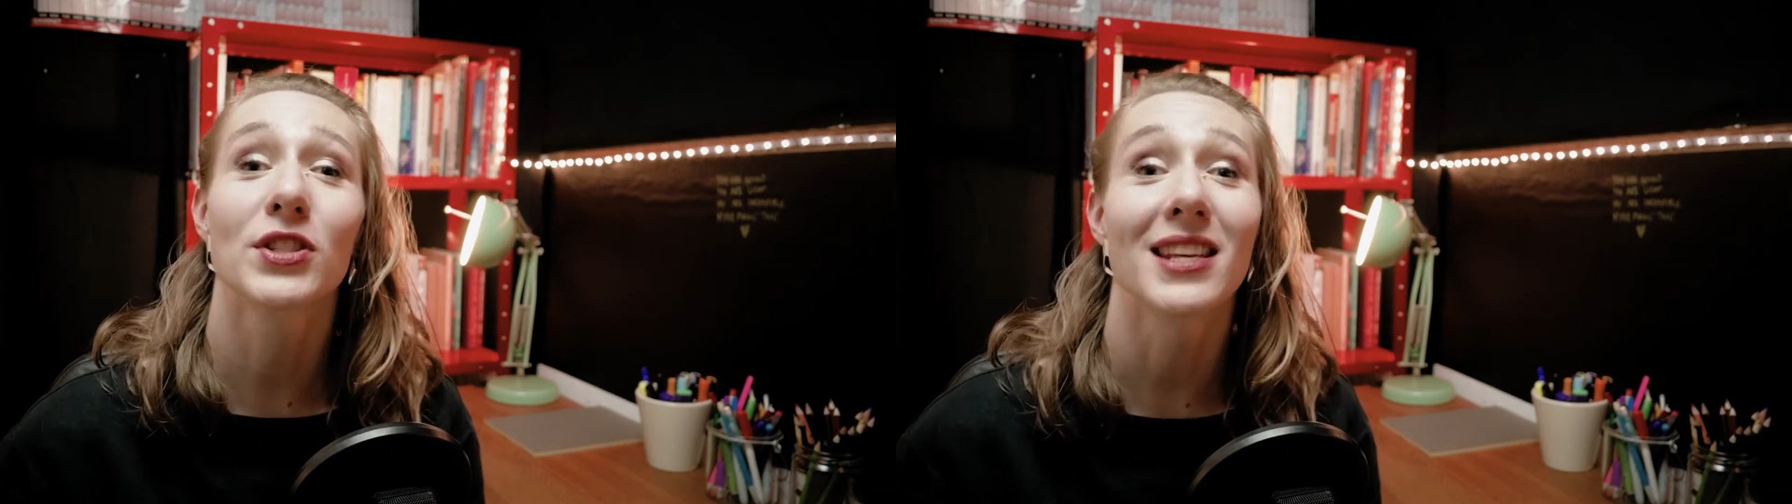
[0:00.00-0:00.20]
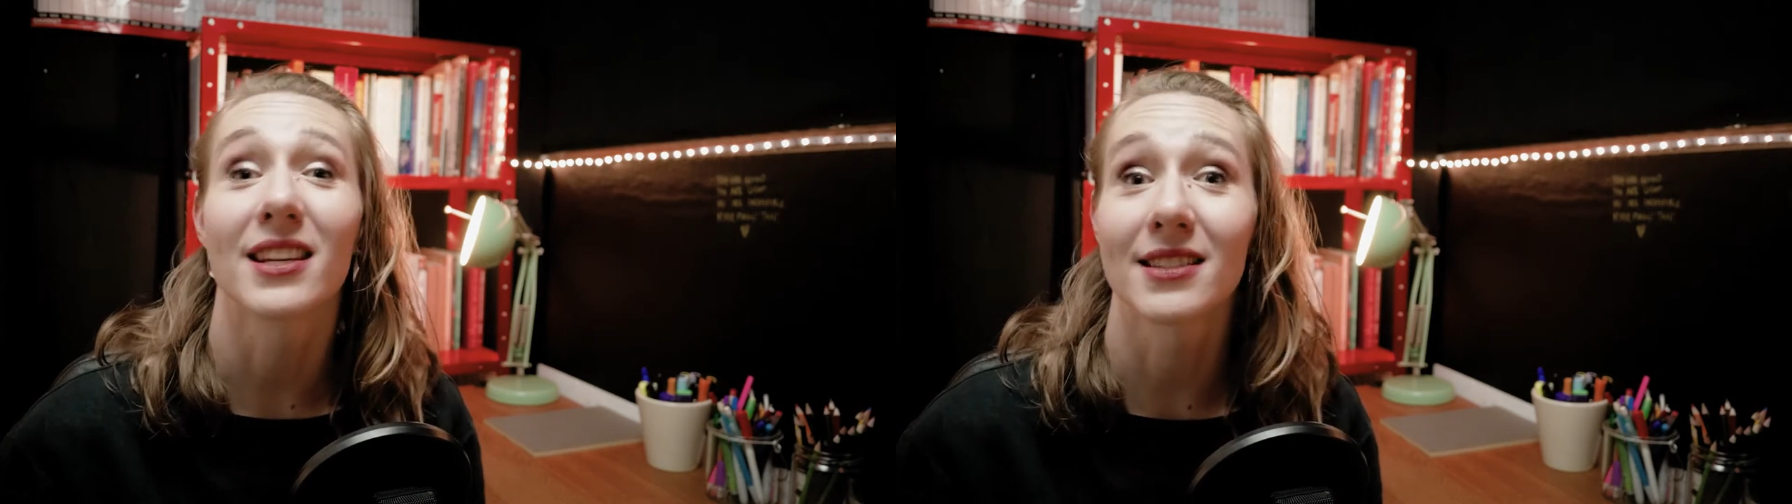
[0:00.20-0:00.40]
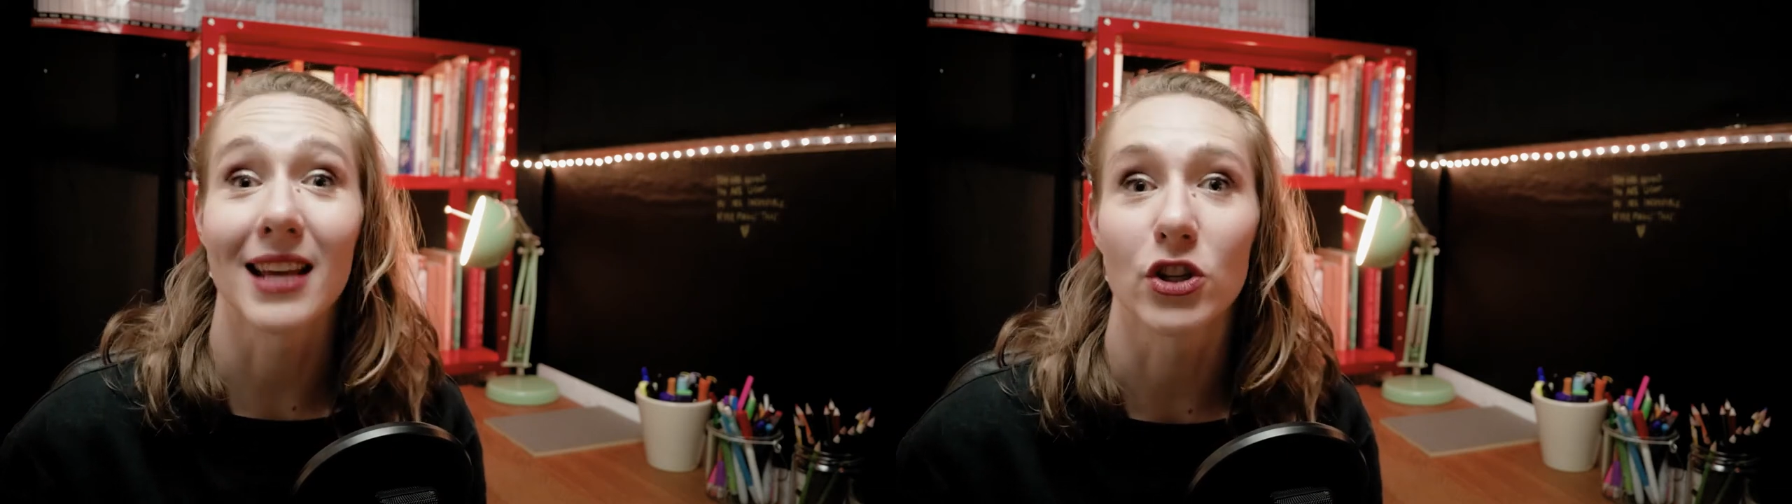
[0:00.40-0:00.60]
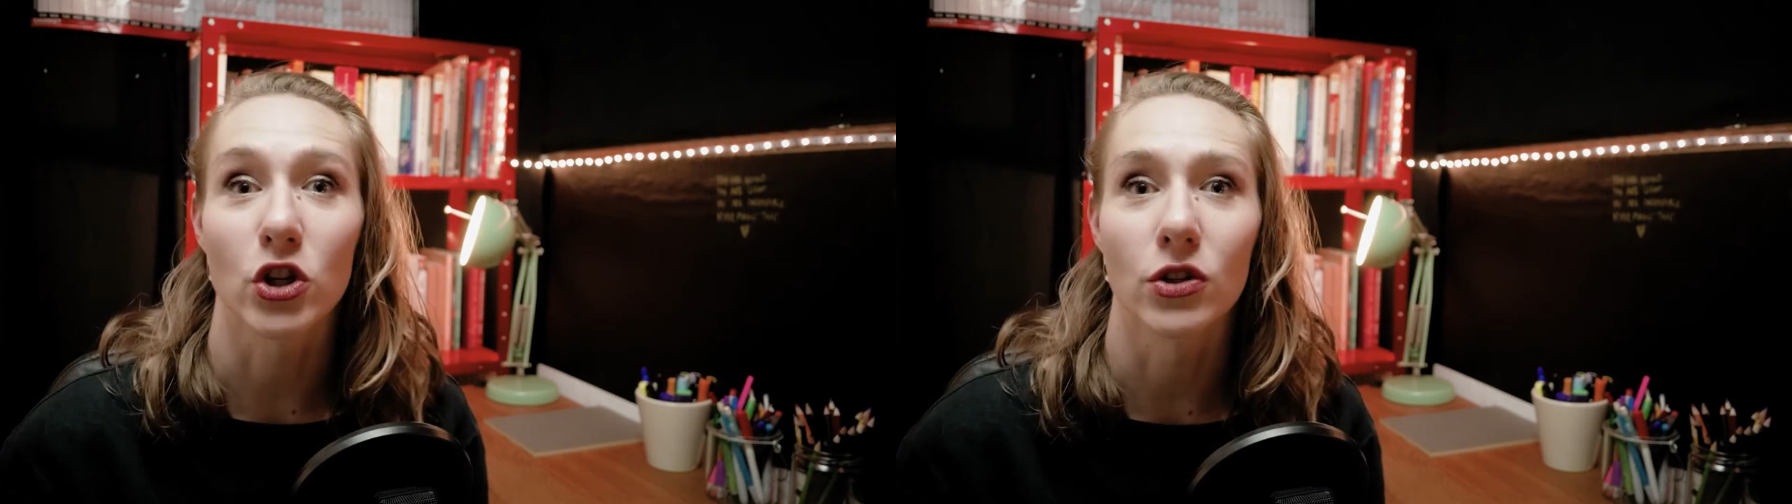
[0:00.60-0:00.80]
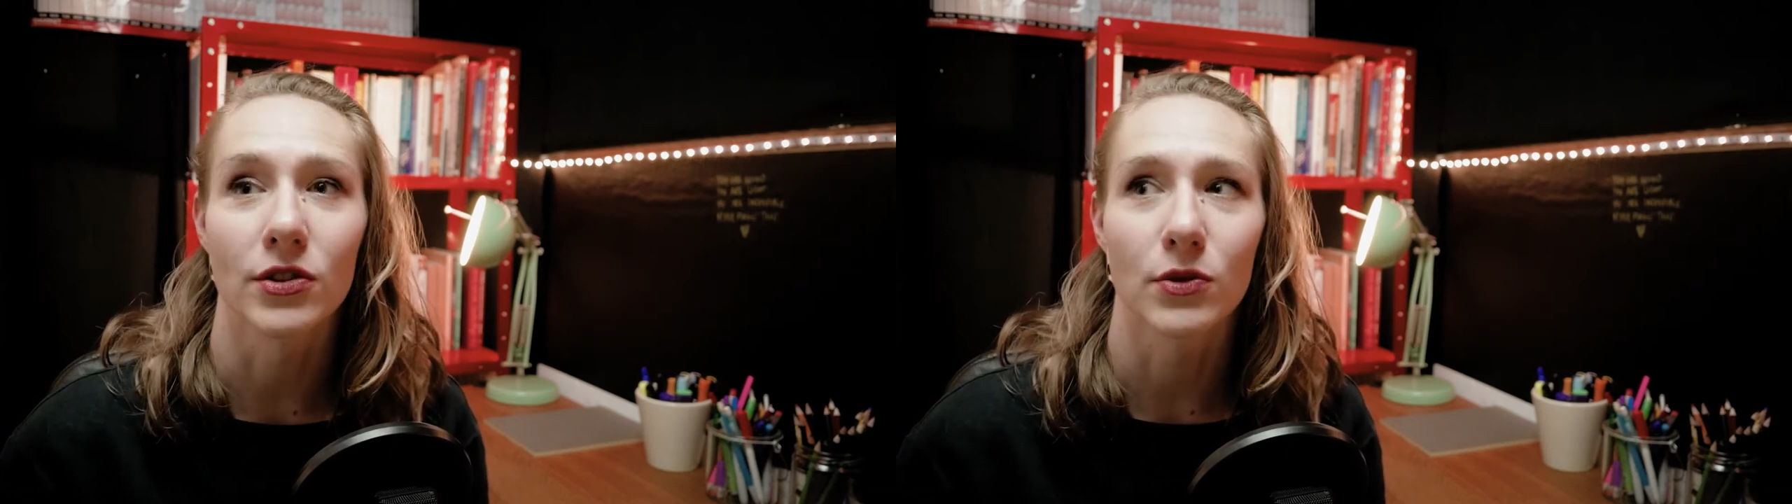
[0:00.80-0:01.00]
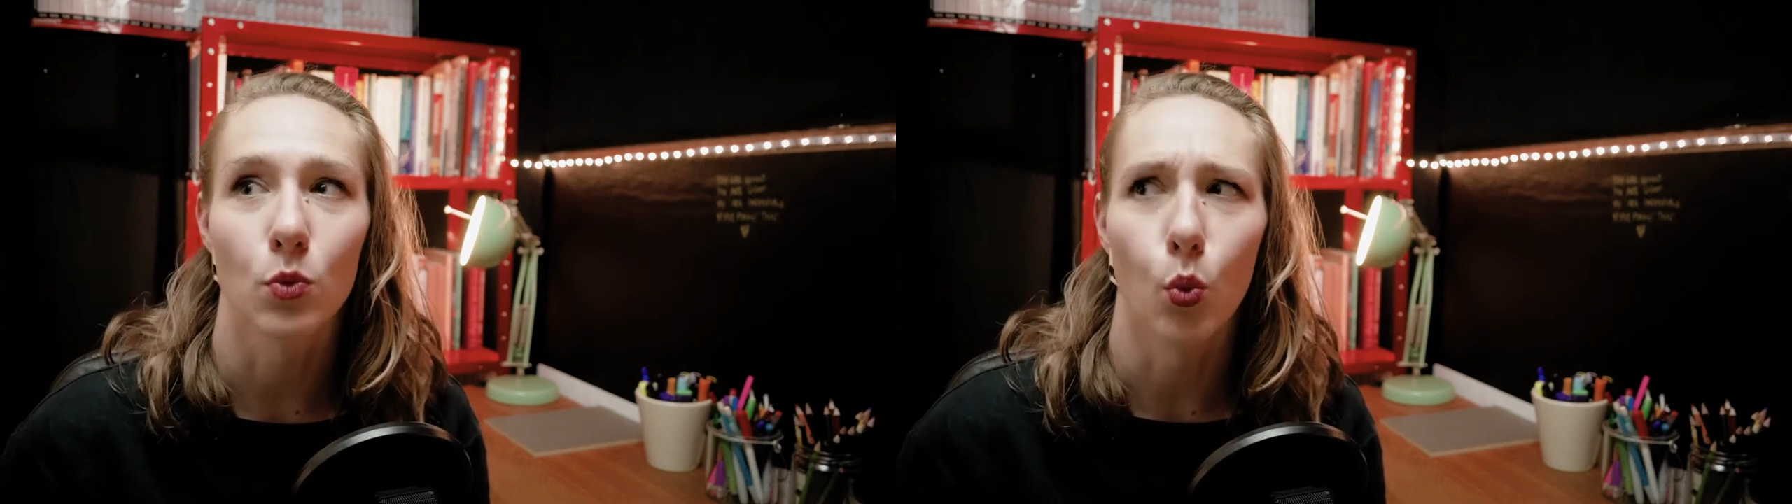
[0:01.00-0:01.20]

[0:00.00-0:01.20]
the essentials,